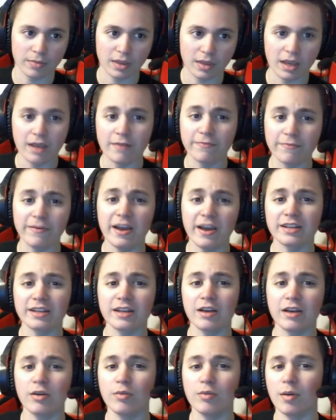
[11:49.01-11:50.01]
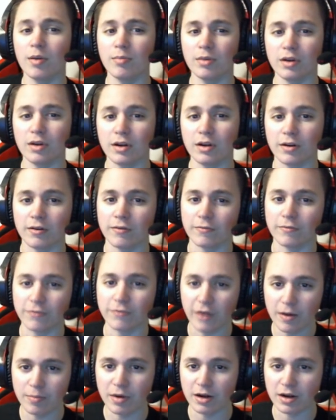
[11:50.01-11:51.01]
In fact, I remember
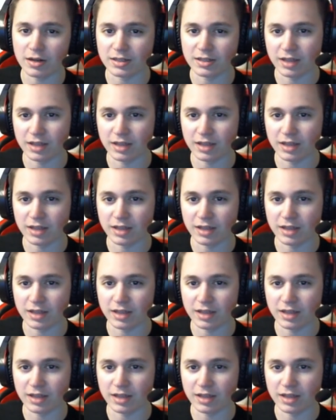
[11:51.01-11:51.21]
Fredbear